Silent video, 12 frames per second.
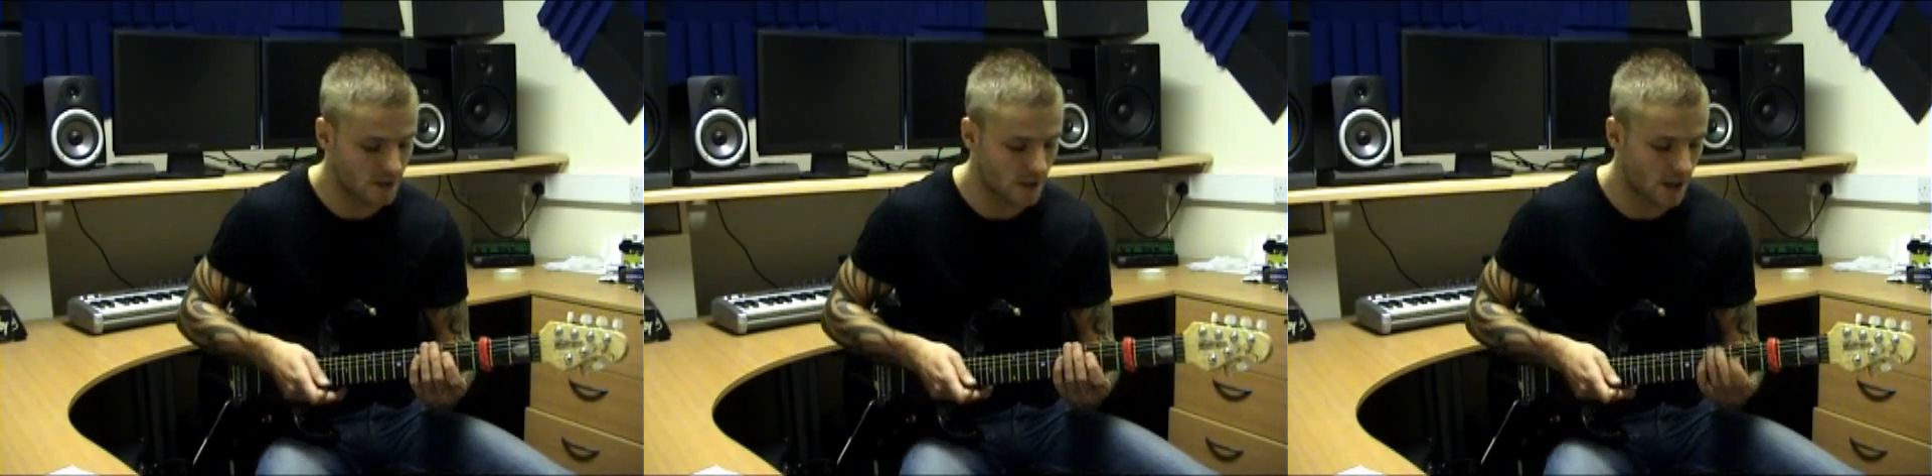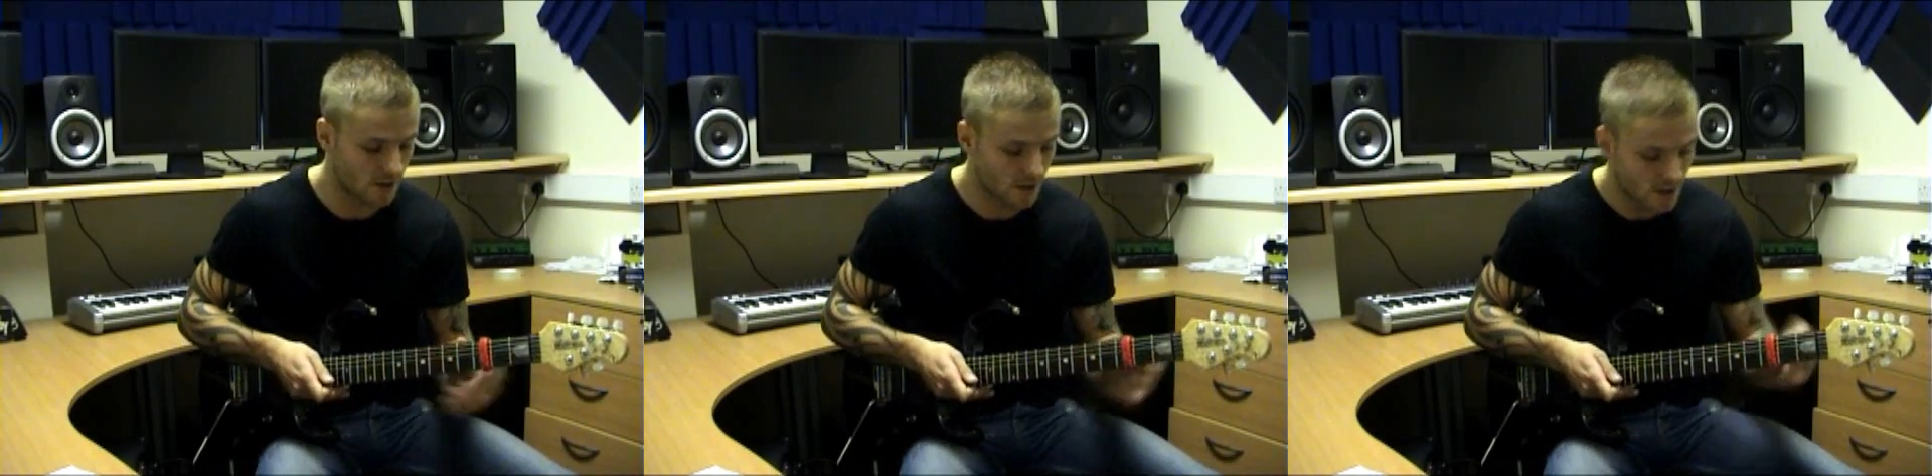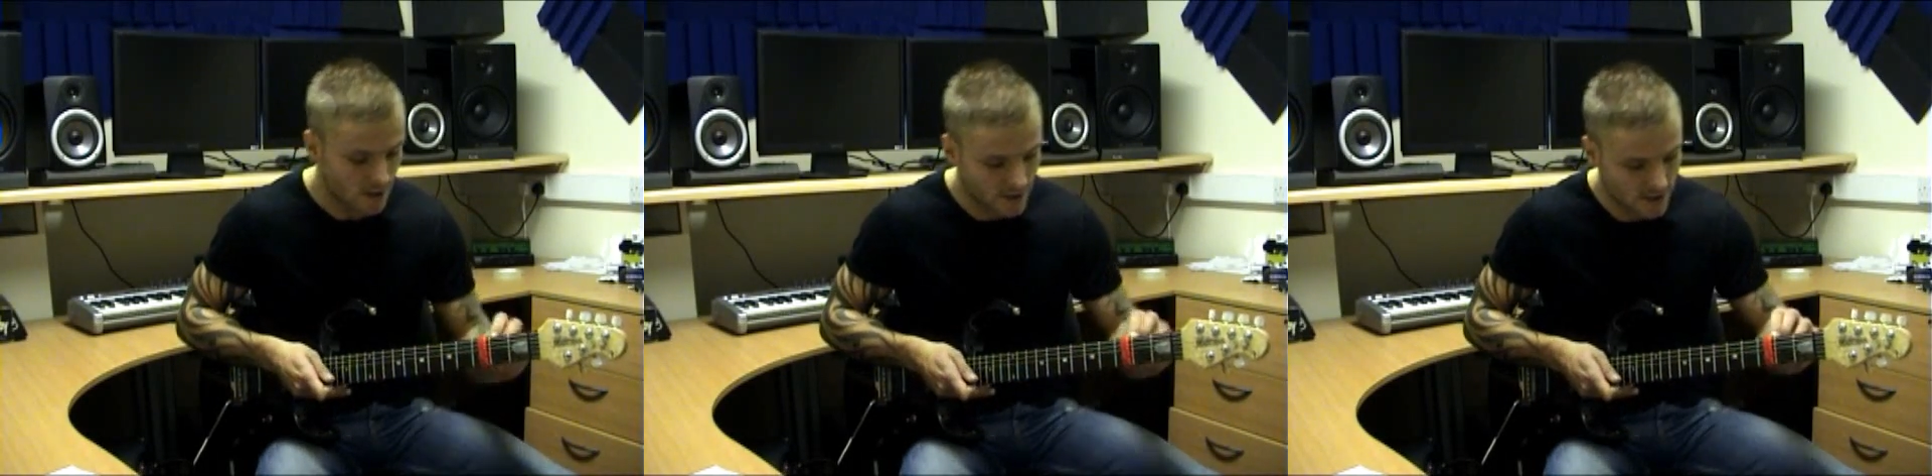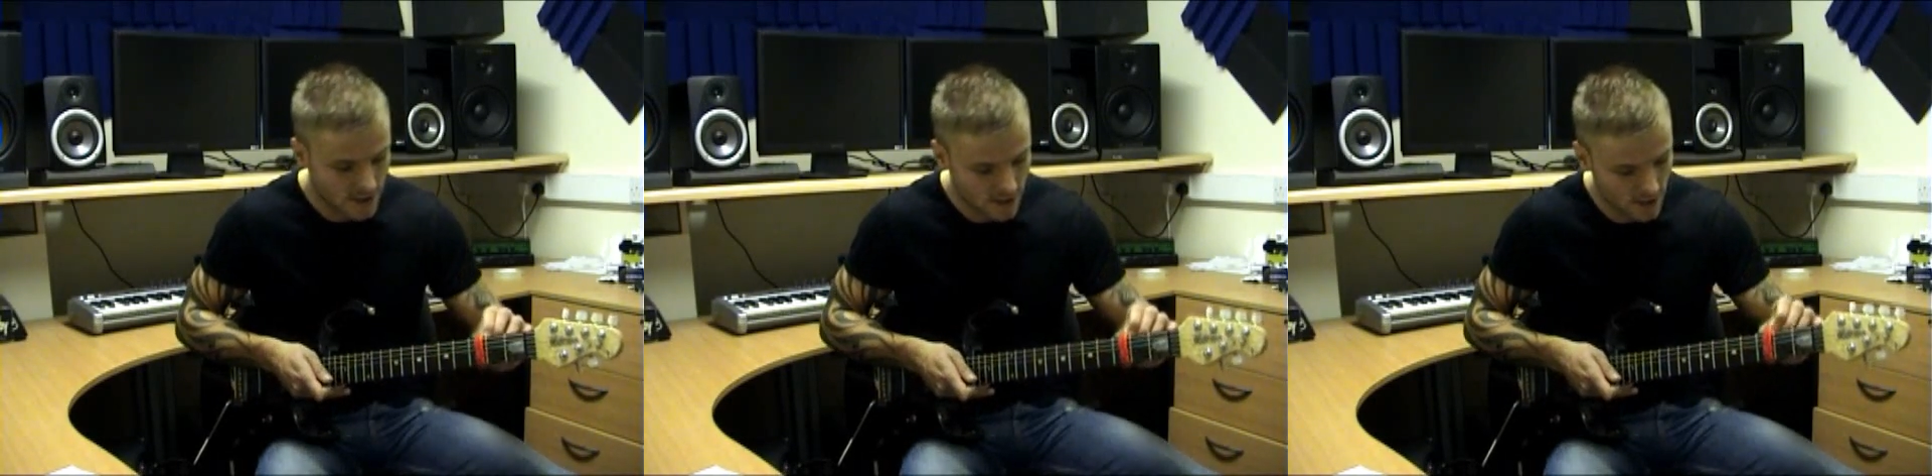So
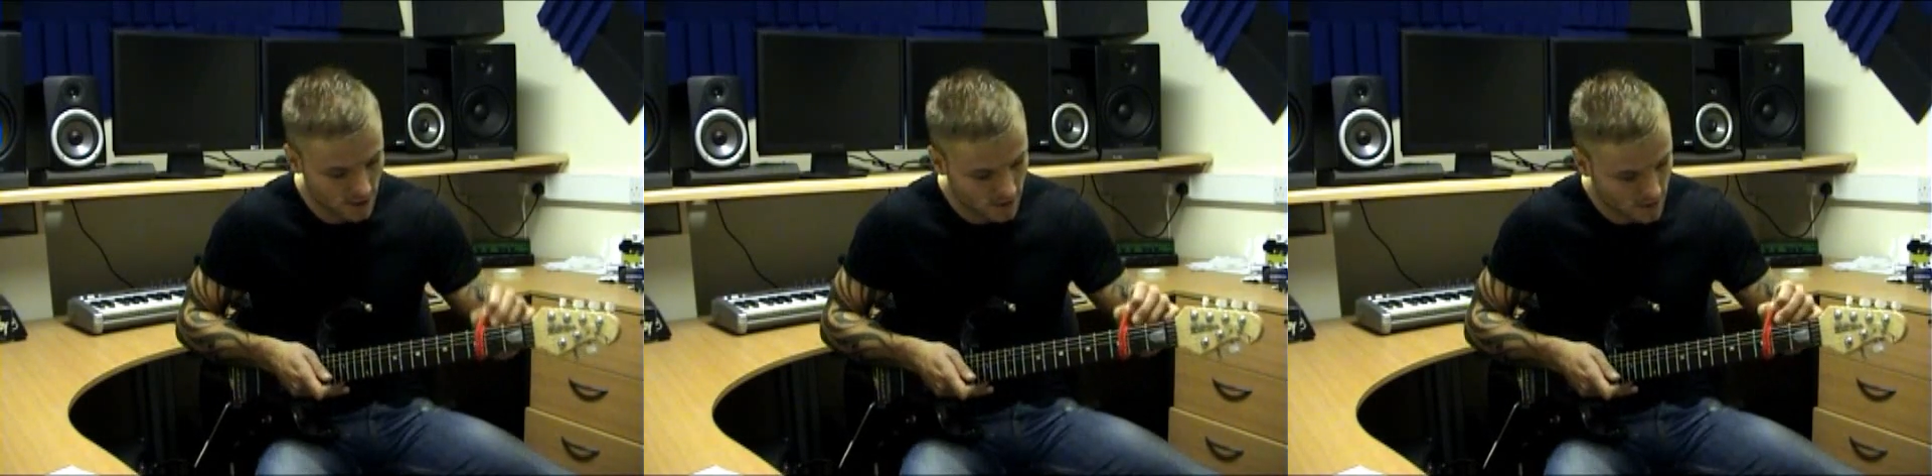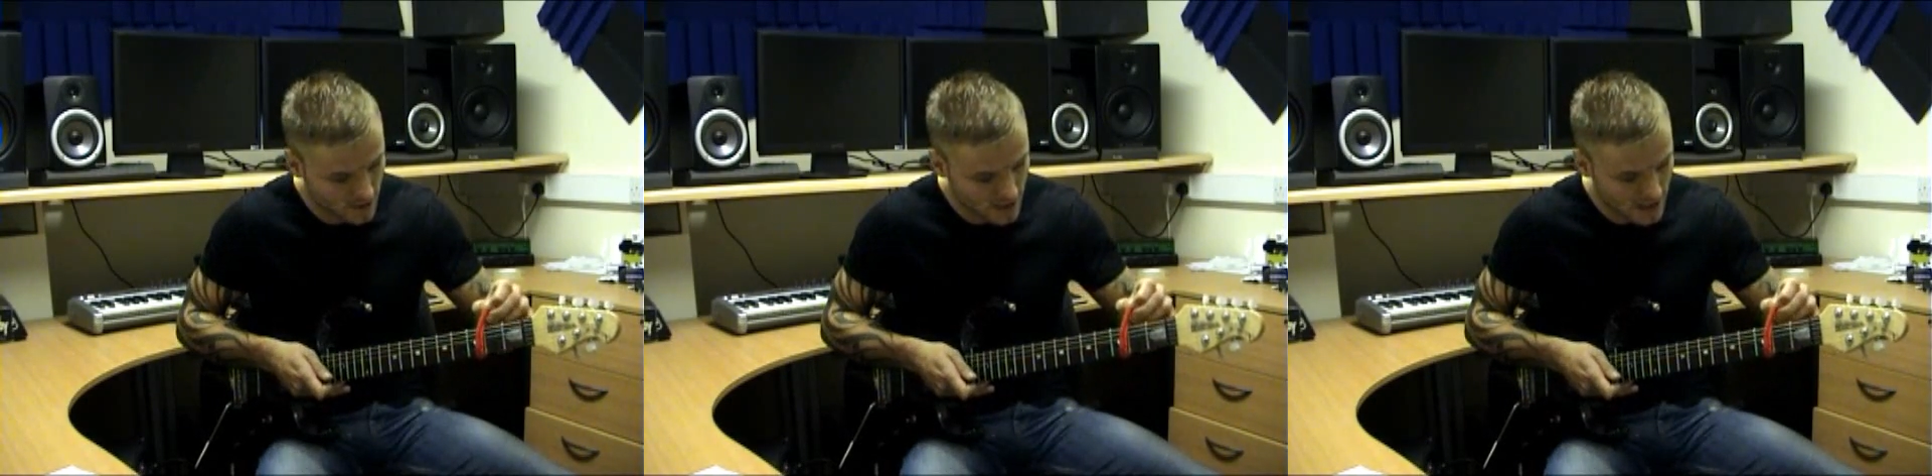this isn't to